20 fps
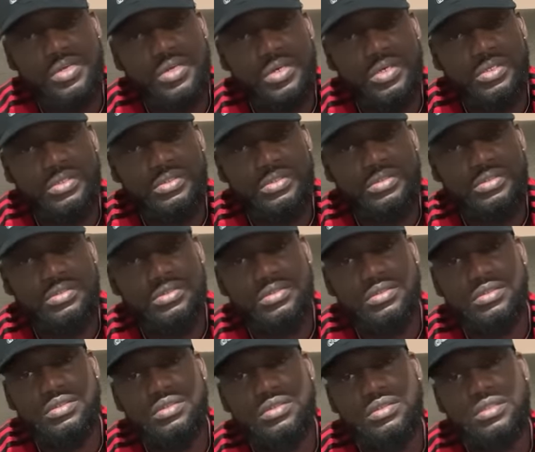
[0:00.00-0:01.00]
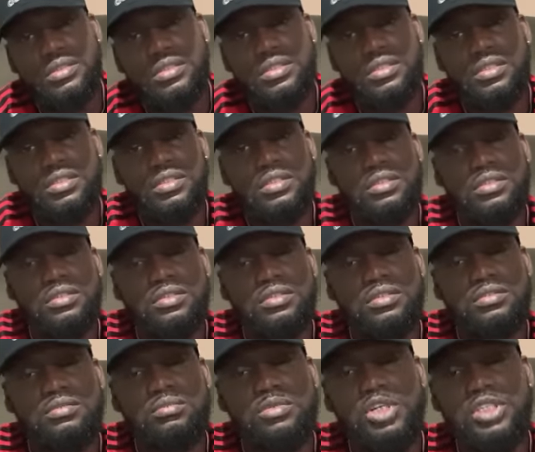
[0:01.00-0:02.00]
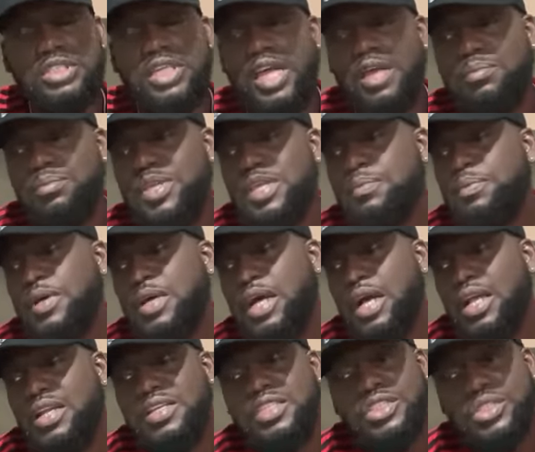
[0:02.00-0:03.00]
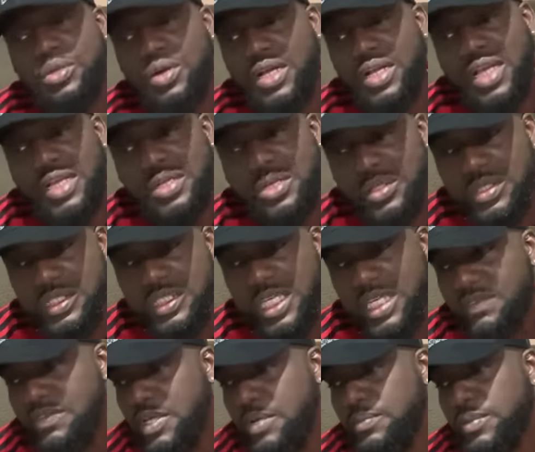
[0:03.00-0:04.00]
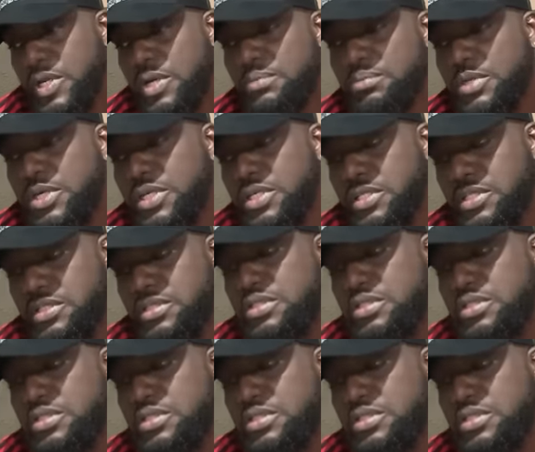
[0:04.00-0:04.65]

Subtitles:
do nothing. More time people call the show and I don't save them number.